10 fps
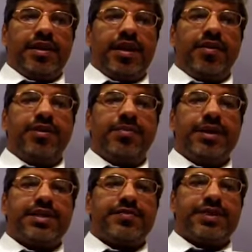How the
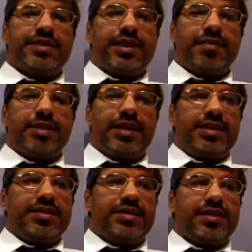passwords are
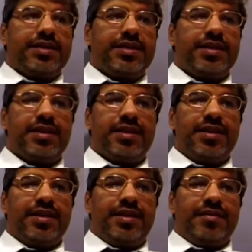managed?
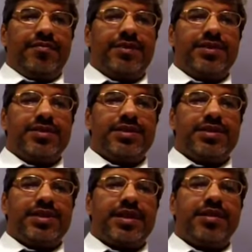What is the
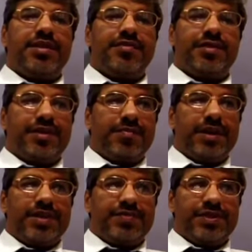strength of our
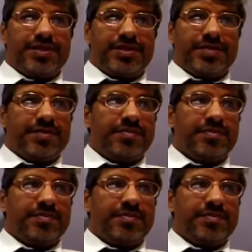passwords?